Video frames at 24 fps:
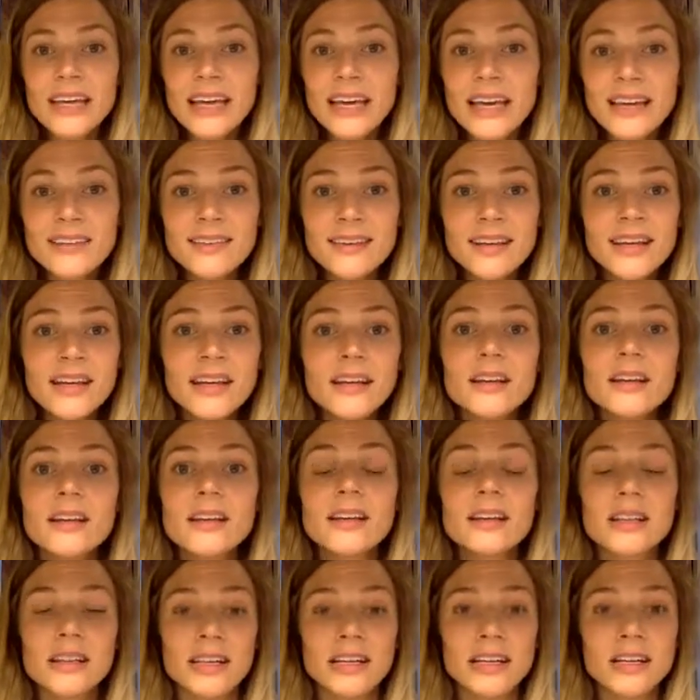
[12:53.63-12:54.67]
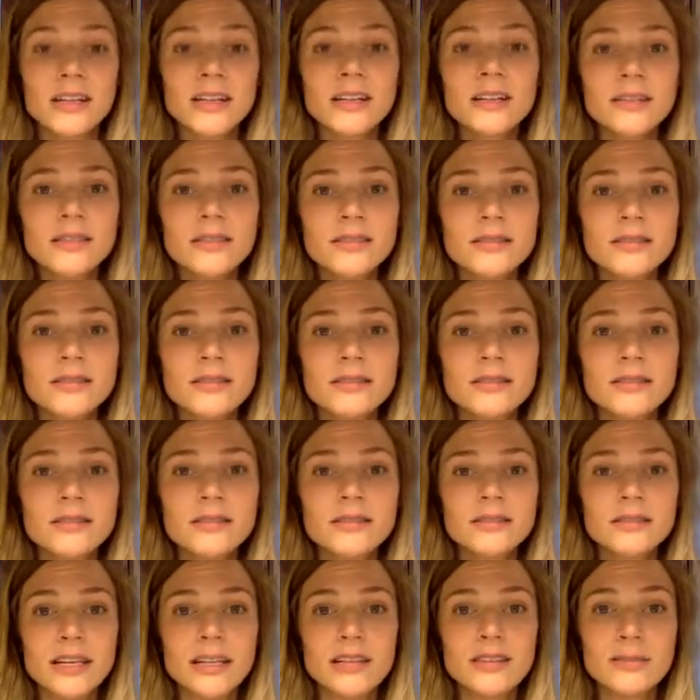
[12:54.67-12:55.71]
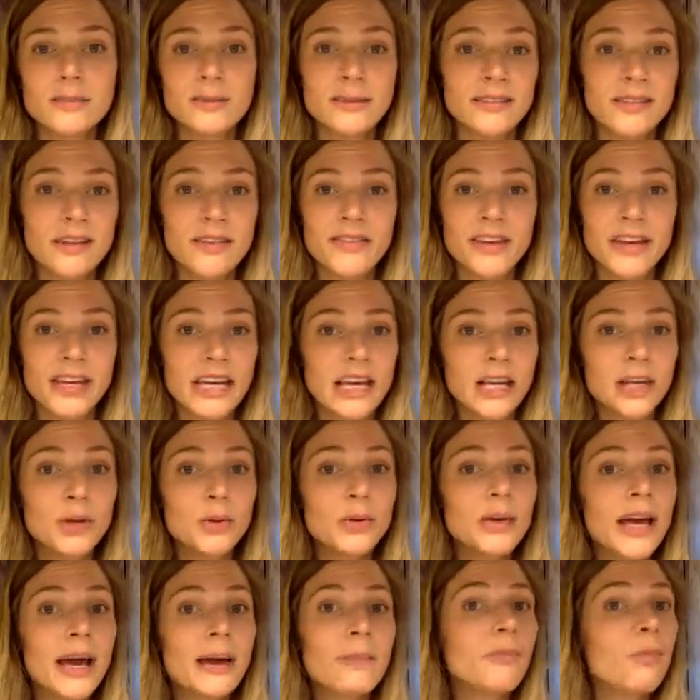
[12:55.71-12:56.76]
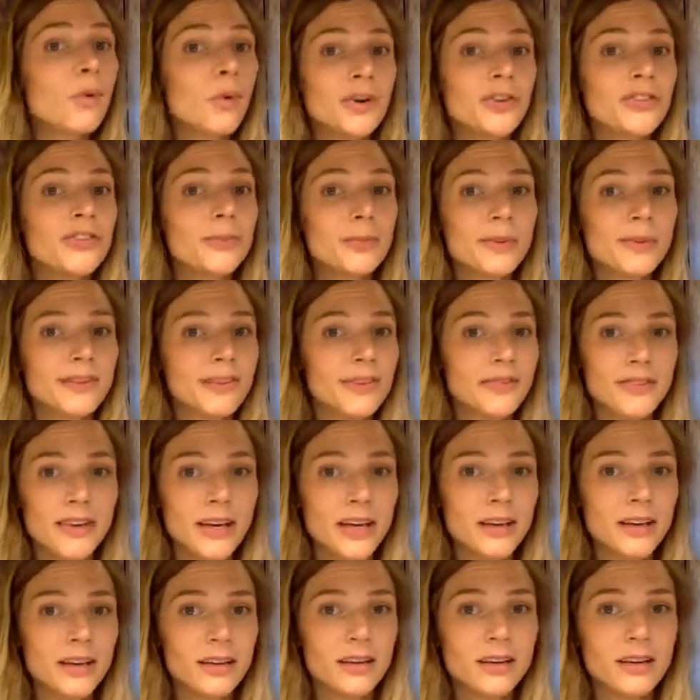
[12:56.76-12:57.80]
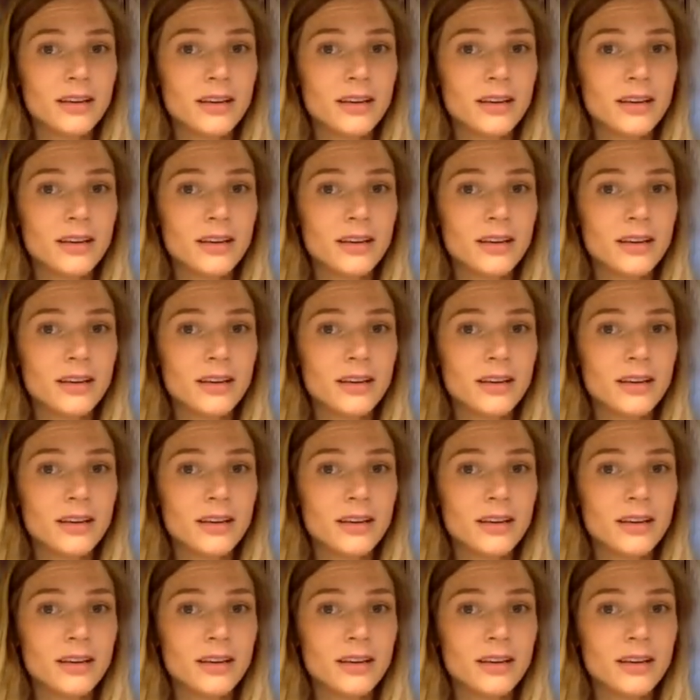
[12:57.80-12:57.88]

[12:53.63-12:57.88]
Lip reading: Is it clear and specific? Can you get more specific?